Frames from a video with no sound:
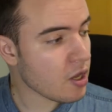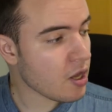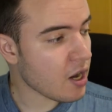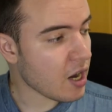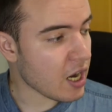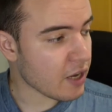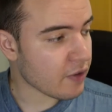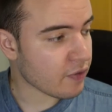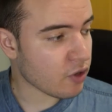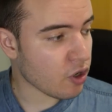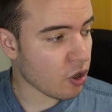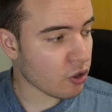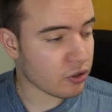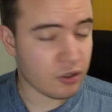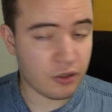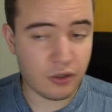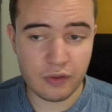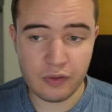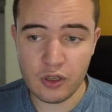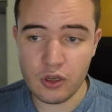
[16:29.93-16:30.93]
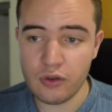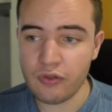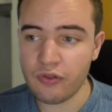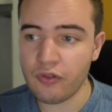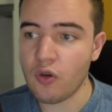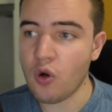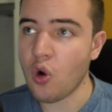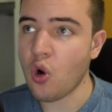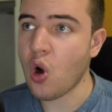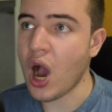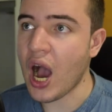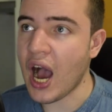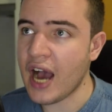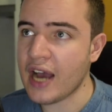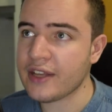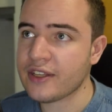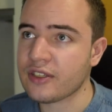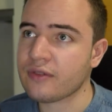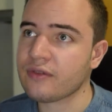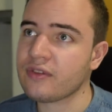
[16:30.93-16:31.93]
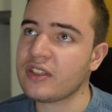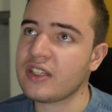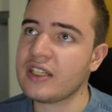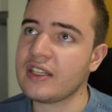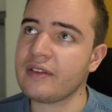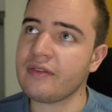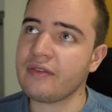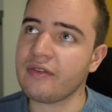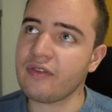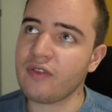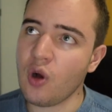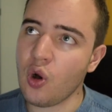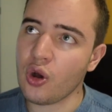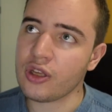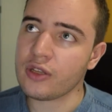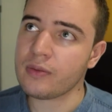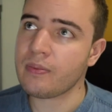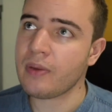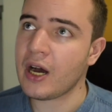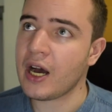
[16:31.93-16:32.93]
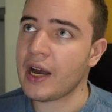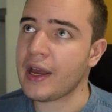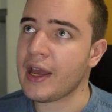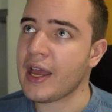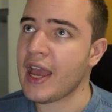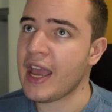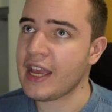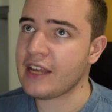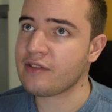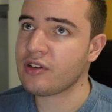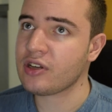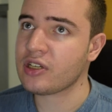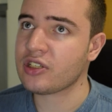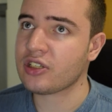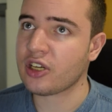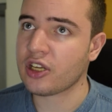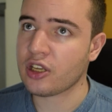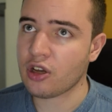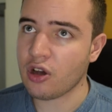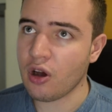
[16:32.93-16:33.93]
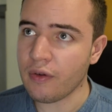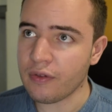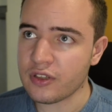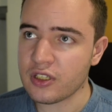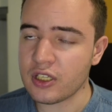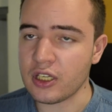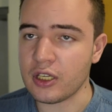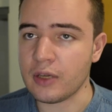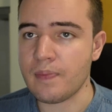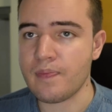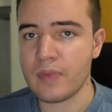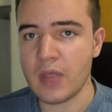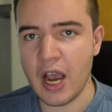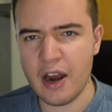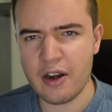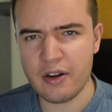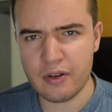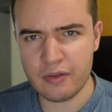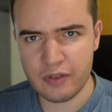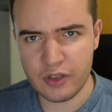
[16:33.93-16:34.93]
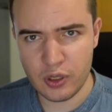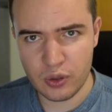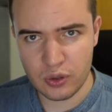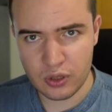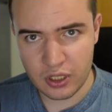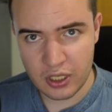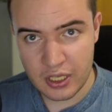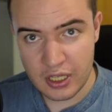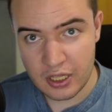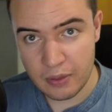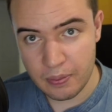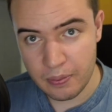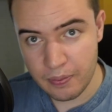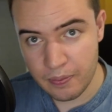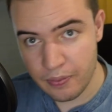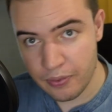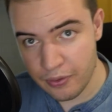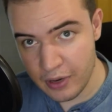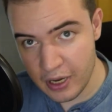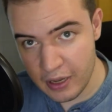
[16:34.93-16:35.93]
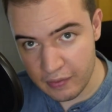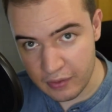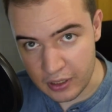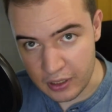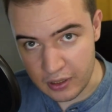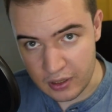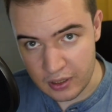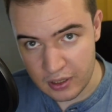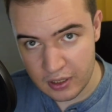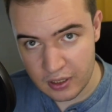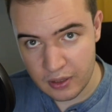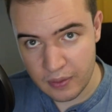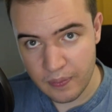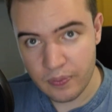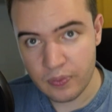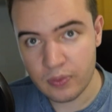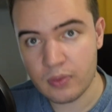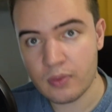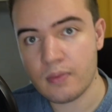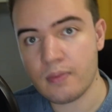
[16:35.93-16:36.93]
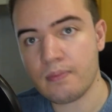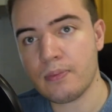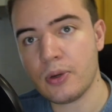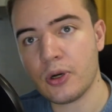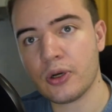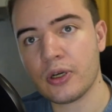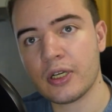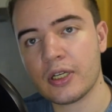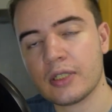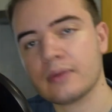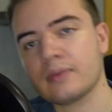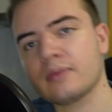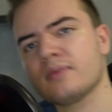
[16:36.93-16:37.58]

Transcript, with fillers: I've got a review for Eyes of the Void by Adrian Tchaikovsky. I reviewed the previous book.